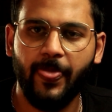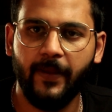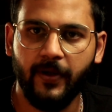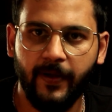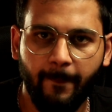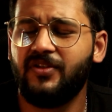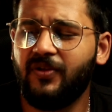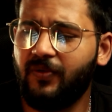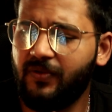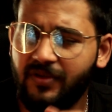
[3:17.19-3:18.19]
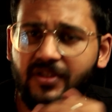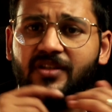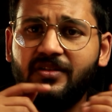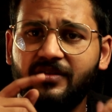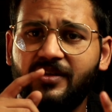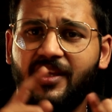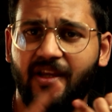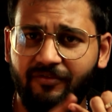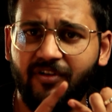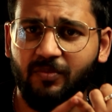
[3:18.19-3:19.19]
Okay, so this
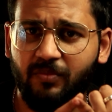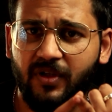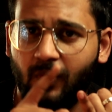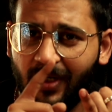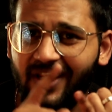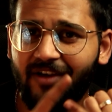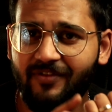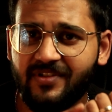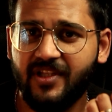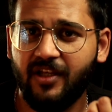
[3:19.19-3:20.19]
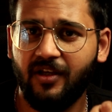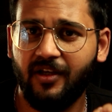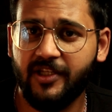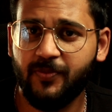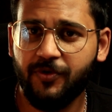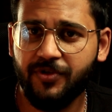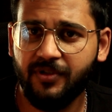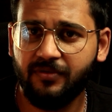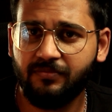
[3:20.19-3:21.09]
F number only affects the exposure?